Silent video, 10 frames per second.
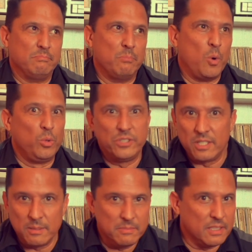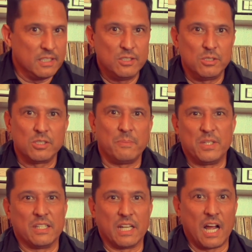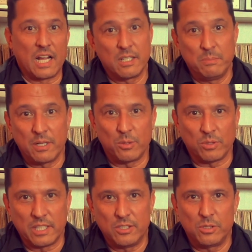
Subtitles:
mold him into something that I could better relate